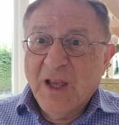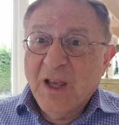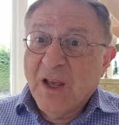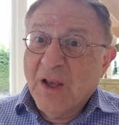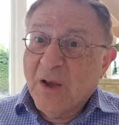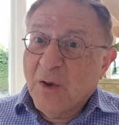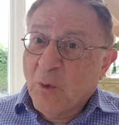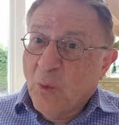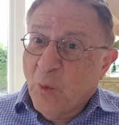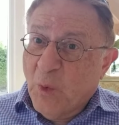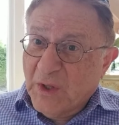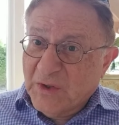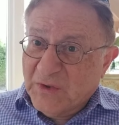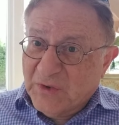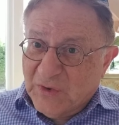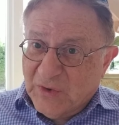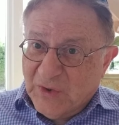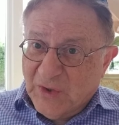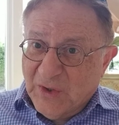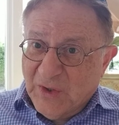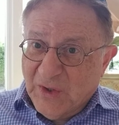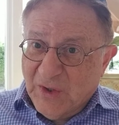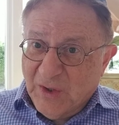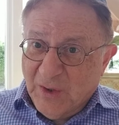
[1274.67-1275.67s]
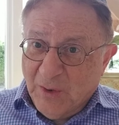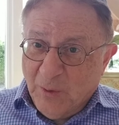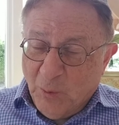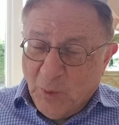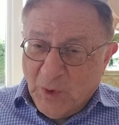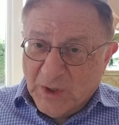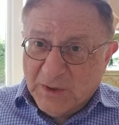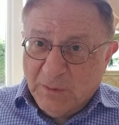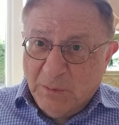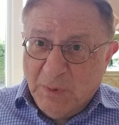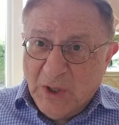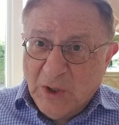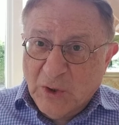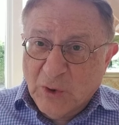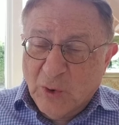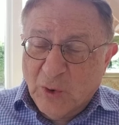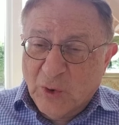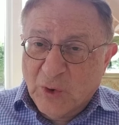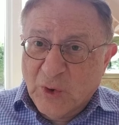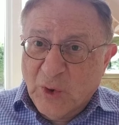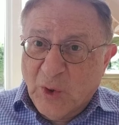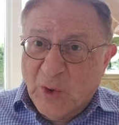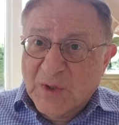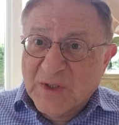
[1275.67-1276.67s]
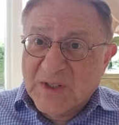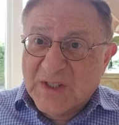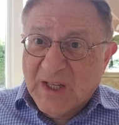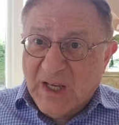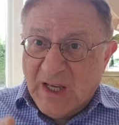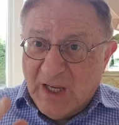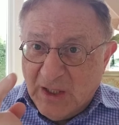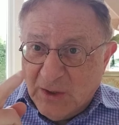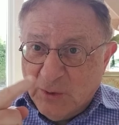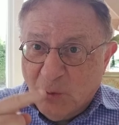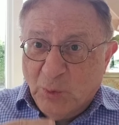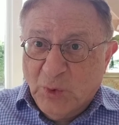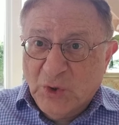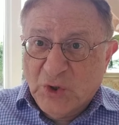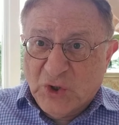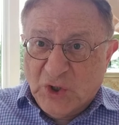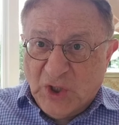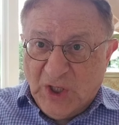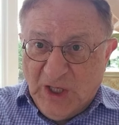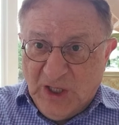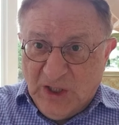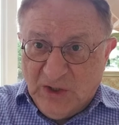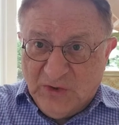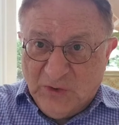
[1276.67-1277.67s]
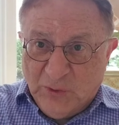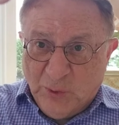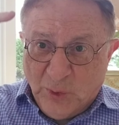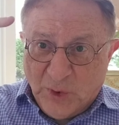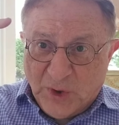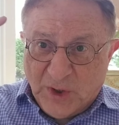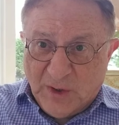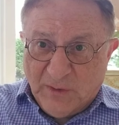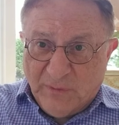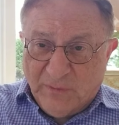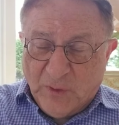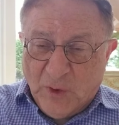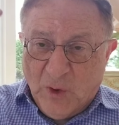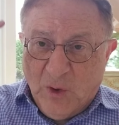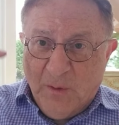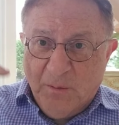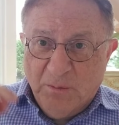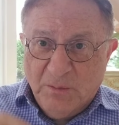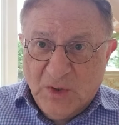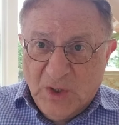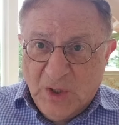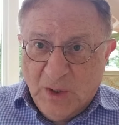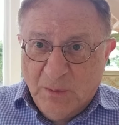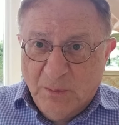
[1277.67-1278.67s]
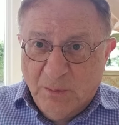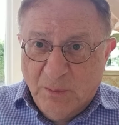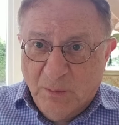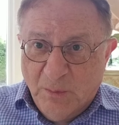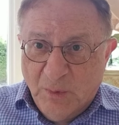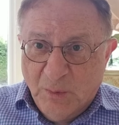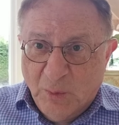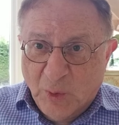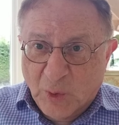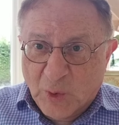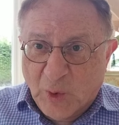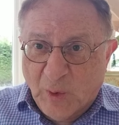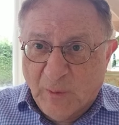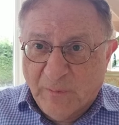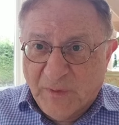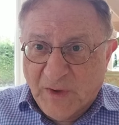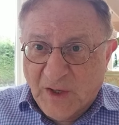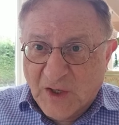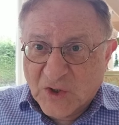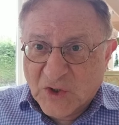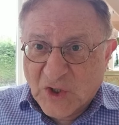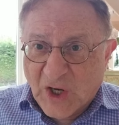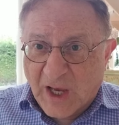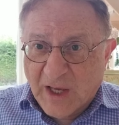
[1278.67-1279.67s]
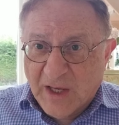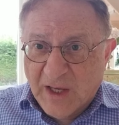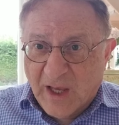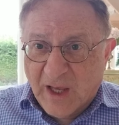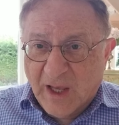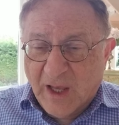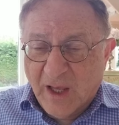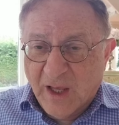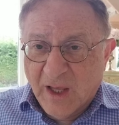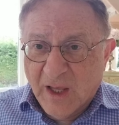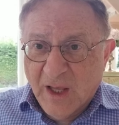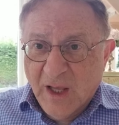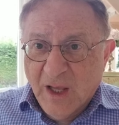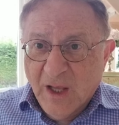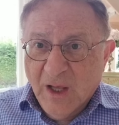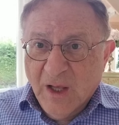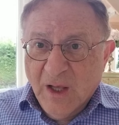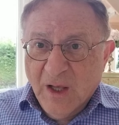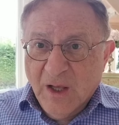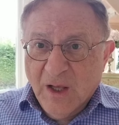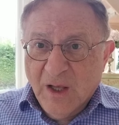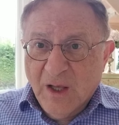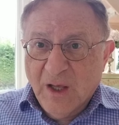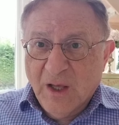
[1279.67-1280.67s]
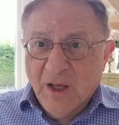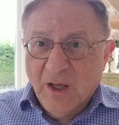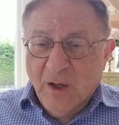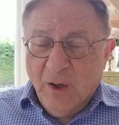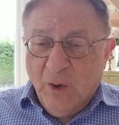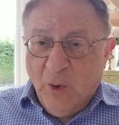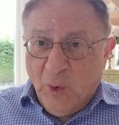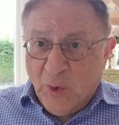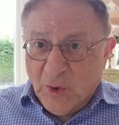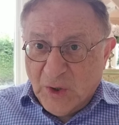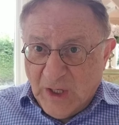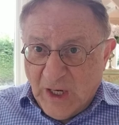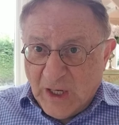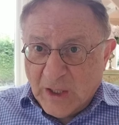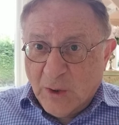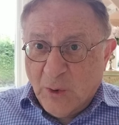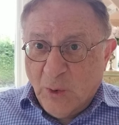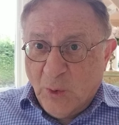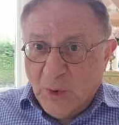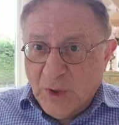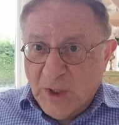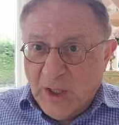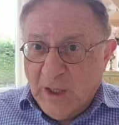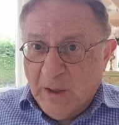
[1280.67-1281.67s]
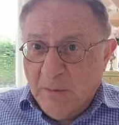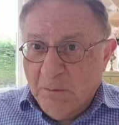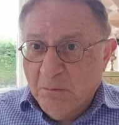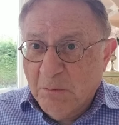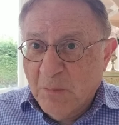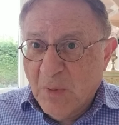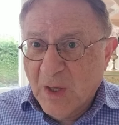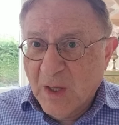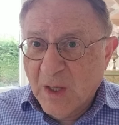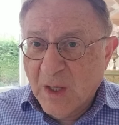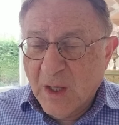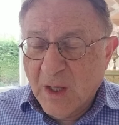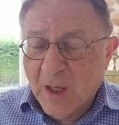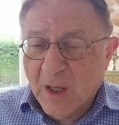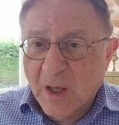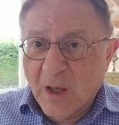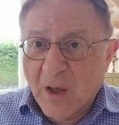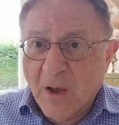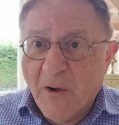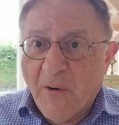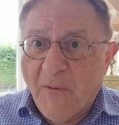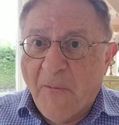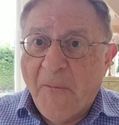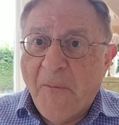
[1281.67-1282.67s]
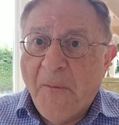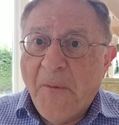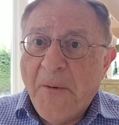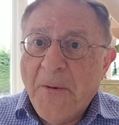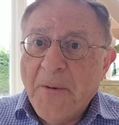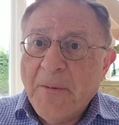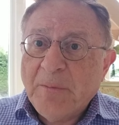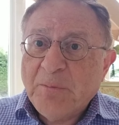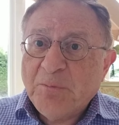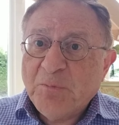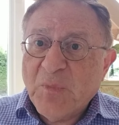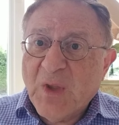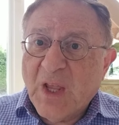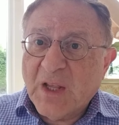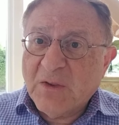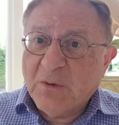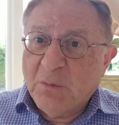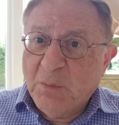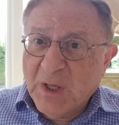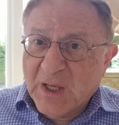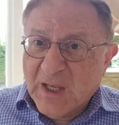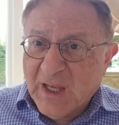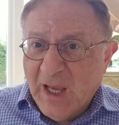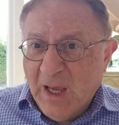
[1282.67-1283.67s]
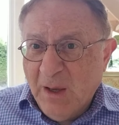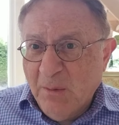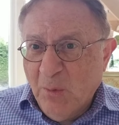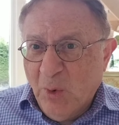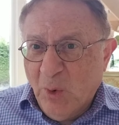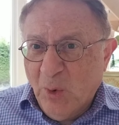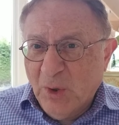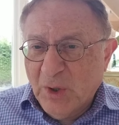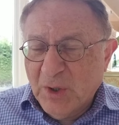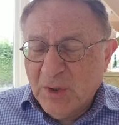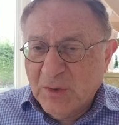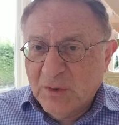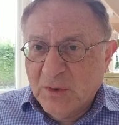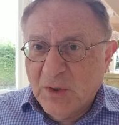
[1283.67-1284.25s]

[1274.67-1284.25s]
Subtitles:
what Ben Gurion said, which he took from the book of Yeshaya, or like Goyim, that became a